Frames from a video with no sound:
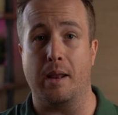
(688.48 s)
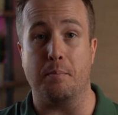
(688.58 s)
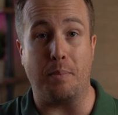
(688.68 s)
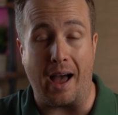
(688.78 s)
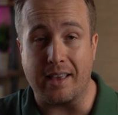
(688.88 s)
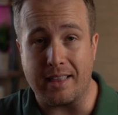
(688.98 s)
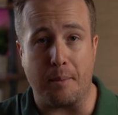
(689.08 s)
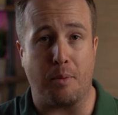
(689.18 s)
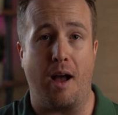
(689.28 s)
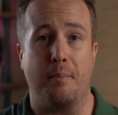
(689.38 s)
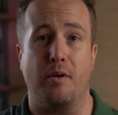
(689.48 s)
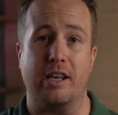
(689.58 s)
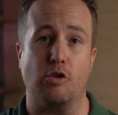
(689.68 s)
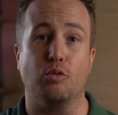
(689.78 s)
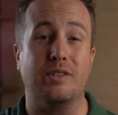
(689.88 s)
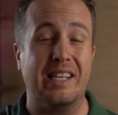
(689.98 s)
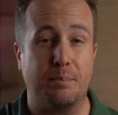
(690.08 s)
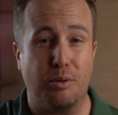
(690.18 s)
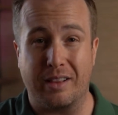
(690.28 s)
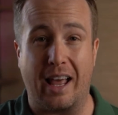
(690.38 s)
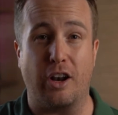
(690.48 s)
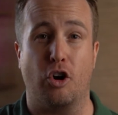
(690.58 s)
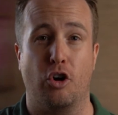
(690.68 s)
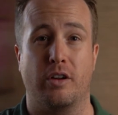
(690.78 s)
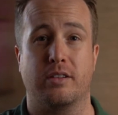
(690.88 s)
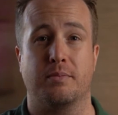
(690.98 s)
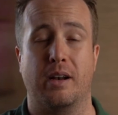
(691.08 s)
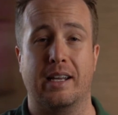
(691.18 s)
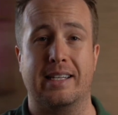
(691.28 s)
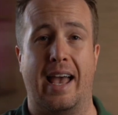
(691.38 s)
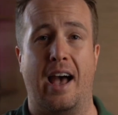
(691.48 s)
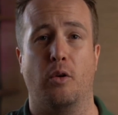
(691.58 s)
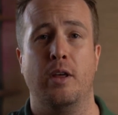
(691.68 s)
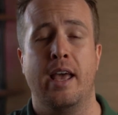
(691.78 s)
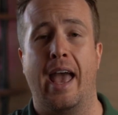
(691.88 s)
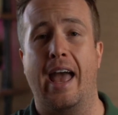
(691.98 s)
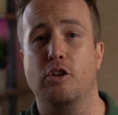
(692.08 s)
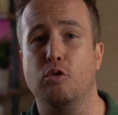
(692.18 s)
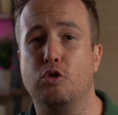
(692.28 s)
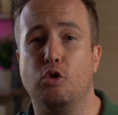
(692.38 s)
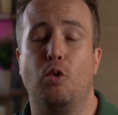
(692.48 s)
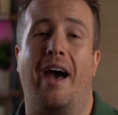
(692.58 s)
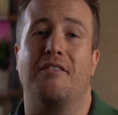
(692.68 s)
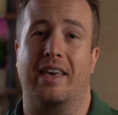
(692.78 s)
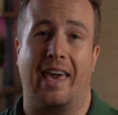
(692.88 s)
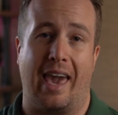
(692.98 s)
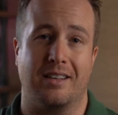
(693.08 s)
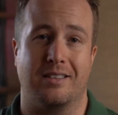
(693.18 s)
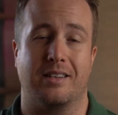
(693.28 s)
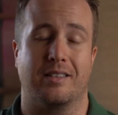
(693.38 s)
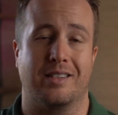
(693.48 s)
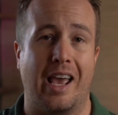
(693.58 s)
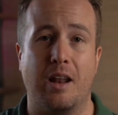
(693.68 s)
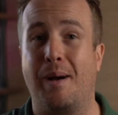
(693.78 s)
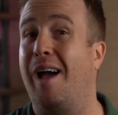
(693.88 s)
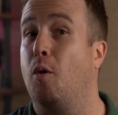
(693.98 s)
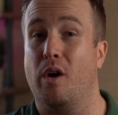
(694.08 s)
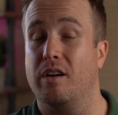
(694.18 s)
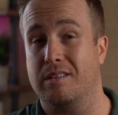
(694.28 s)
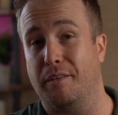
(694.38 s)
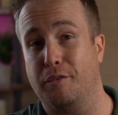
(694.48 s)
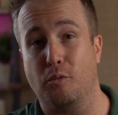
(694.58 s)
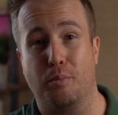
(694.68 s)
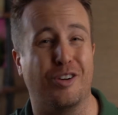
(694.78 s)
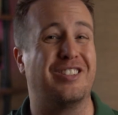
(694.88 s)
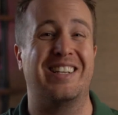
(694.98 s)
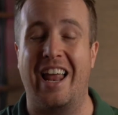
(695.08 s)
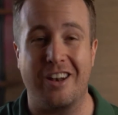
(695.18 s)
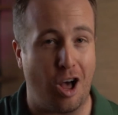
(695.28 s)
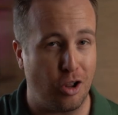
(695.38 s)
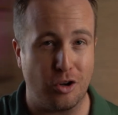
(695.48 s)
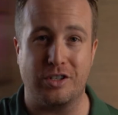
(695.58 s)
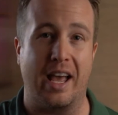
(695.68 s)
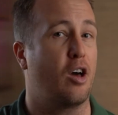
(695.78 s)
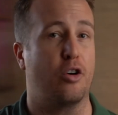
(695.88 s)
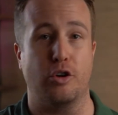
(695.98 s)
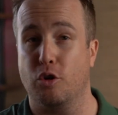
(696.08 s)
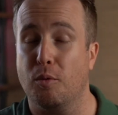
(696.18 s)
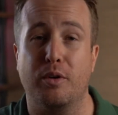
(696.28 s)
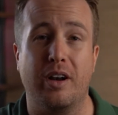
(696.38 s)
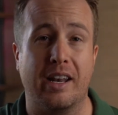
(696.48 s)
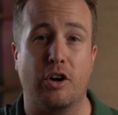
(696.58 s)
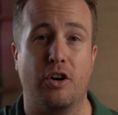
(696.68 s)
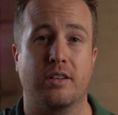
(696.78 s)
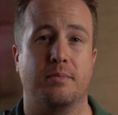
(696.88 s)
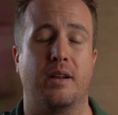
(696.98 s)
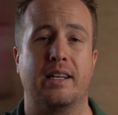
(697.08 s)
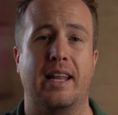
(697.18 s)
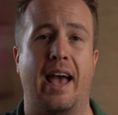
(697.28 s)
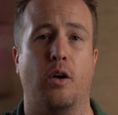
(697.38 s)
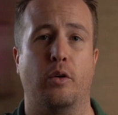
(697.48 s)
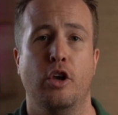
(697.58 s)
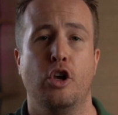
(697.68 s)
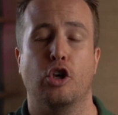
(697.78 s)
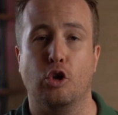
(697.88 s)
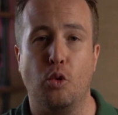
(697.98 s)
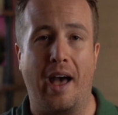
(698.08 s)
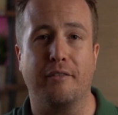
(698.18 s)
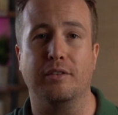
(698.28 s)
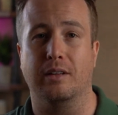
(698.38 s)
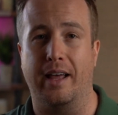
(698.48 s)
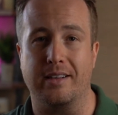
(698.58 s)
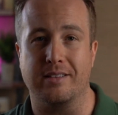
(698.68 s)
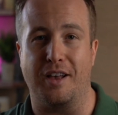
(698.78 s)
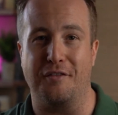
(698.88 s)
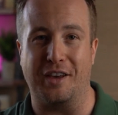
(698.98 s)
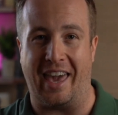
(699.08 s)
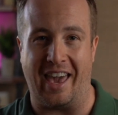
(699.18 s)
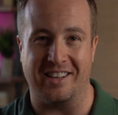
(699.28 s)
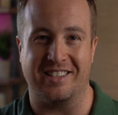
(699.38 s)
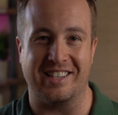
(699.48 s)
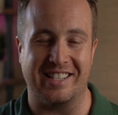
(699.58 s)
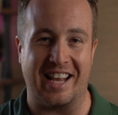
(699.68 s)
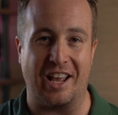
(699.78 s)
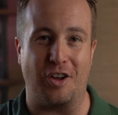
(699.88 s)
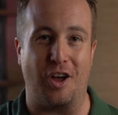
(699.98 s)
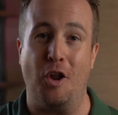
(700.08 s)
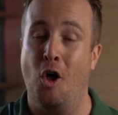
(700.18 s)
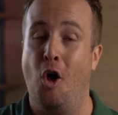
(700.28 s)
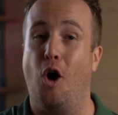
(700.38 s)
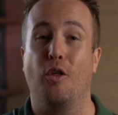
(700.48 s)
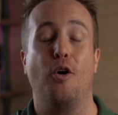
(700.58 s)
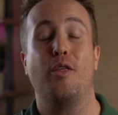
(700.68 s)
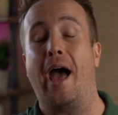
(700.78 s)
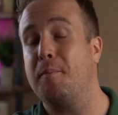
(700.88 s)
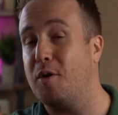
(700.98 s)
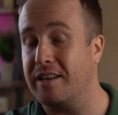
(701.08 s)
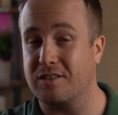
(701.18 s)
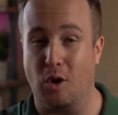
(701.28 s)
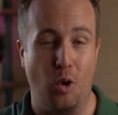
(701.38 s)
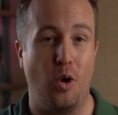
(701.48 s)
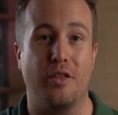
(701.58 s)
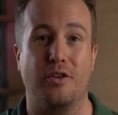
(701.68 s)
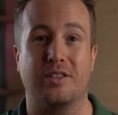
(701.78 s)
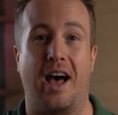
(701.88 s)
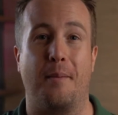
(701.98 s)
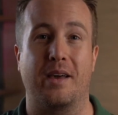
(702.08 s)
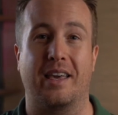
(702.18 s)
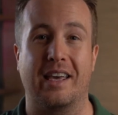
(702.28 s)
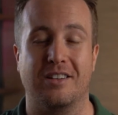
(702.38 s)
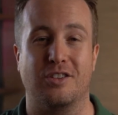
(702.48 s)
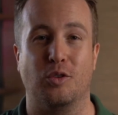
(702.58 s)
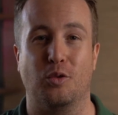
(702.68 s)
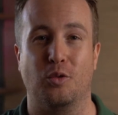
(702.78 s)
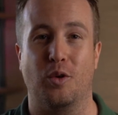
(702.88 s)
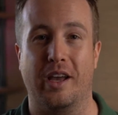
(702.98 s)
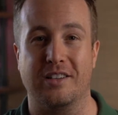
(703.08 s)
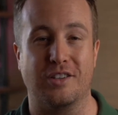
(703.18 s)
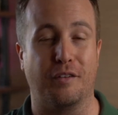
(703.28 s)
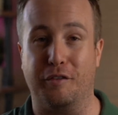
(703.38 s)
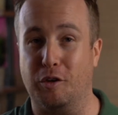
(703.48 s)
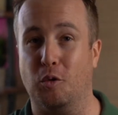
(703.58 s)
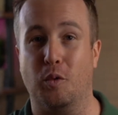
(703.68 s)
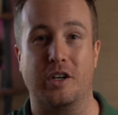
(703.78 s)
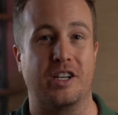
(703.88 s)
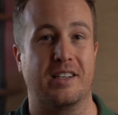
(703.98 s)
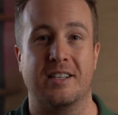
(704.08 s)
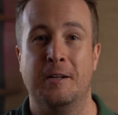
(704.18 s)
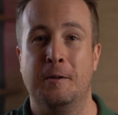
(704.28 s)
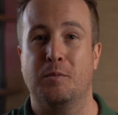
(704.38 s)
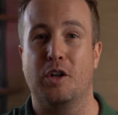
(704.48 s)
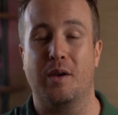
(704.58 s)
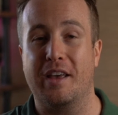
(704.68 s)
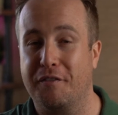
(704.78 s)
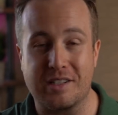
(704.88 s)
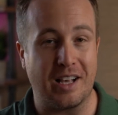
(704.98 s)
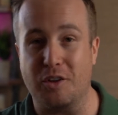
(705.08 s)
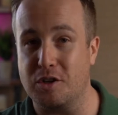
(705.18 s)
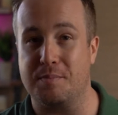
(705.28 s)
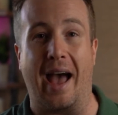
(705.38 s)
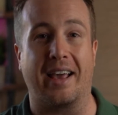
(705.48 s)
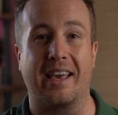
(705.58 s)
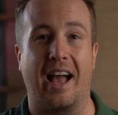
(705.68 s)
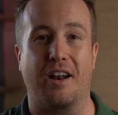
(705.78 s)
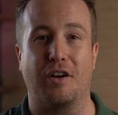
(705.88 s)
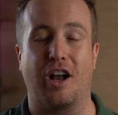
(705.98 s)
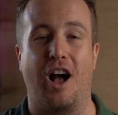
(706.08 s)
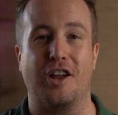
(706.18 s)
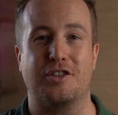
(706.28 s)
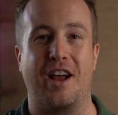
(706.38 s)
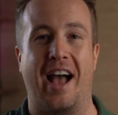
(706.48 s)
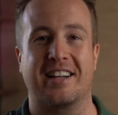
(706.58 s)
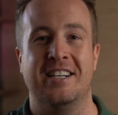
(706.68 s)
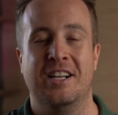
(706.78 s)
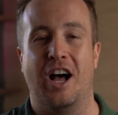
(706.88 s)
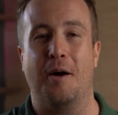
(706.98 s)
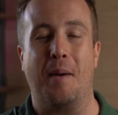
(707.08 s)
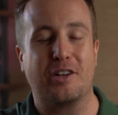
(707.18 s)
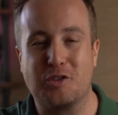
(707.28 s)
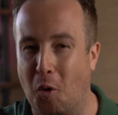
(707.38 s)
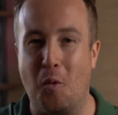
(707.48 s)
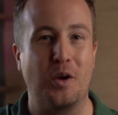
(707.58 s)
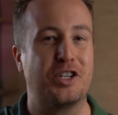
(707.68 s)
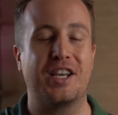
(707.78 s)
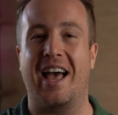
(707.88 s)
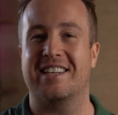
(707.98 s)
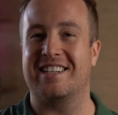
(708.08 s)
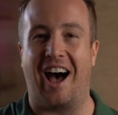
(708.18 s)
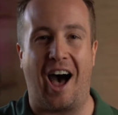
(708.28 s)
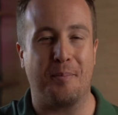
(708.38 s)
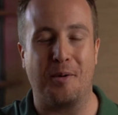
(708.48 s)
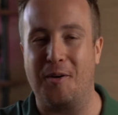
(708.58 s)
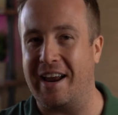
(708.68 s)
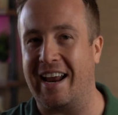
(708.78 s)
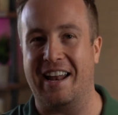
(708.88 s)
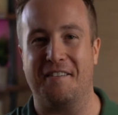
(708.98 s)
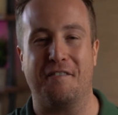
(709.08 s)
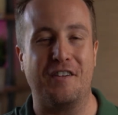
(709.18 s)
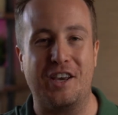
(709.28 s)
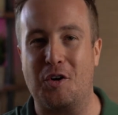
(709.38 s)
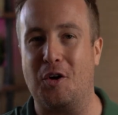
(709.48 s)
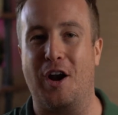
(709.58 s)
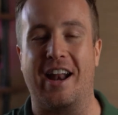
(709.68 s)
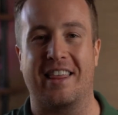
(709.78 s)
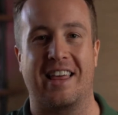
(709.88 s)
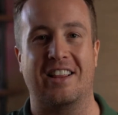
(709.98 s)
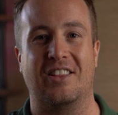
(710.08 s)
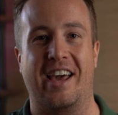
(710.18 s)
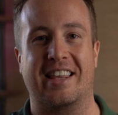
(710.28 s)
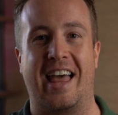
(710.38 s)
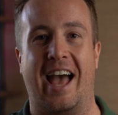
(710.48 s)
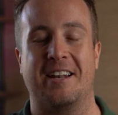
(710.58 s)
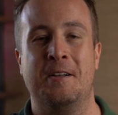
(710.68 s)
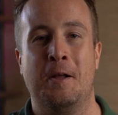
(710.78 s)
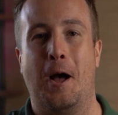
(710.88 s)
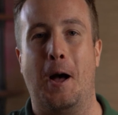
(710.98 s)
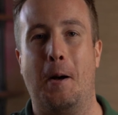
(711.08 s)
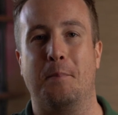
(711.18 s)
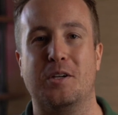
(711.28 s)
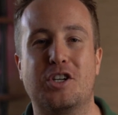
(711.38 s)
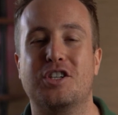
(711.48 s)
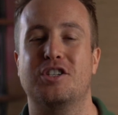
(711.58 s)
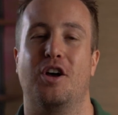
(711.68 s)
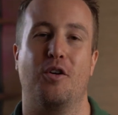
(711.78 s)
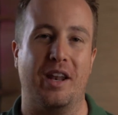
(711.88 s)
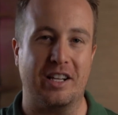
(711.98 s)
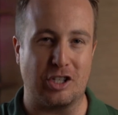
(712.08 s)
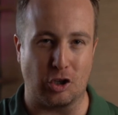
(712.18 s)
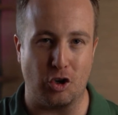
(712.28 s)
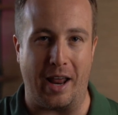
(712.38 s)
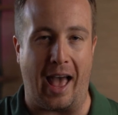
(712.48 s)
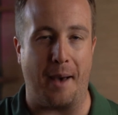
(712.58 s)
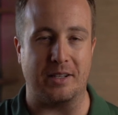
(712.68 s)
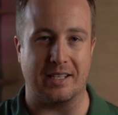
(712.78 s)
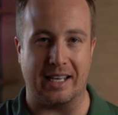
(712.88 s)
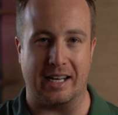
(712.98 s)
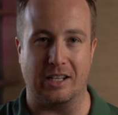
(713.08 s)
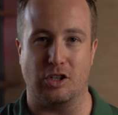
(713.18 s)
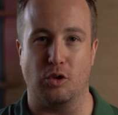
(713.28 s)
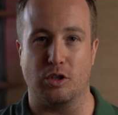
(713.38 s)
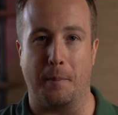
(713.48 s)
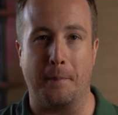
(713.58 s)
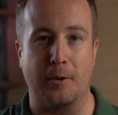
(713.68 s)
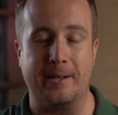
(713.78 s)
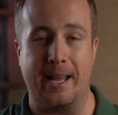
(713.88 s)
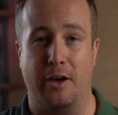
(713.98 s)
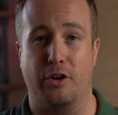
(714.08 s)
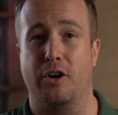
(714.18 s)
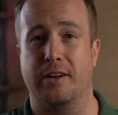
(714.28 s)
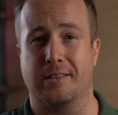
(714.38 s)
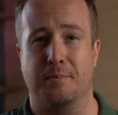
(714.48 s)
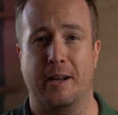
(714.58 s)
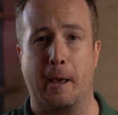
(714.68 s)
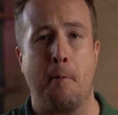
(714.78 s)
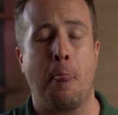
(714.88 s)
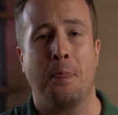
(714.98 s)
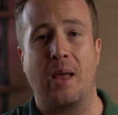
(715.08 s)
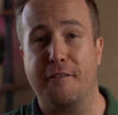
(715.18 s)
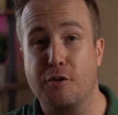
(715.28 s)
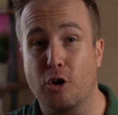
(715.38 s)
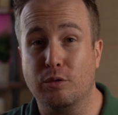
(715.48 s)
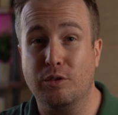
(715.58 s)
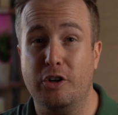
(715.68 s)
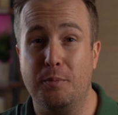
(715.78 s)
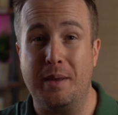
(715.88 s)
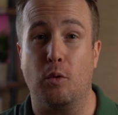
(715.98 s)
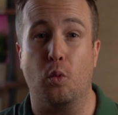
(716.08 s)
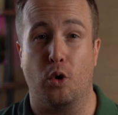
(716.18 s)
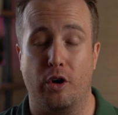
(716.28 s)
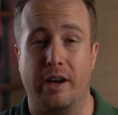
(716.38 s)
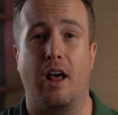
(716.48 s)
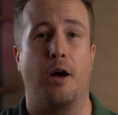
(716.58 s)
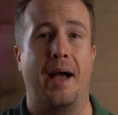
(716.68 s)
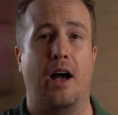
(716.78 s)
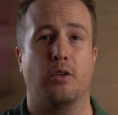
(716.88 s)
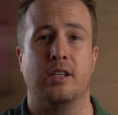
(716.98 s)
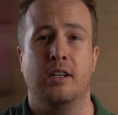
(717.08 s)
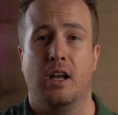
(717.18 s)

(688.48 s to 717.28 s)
buying that property. You did put that earnest money down, and you do have a case to stand by. Whereas if you put $10 down or you don't put any earnest money down, you have less of a case to stand on. Although that brings a whole other topic into view, which is, if a seller's backing out of a contract. I don't want you guys to operate in fear or anything like that, but just know that it's a good habit to get into to put down earnest money. And if you're a little bit worried about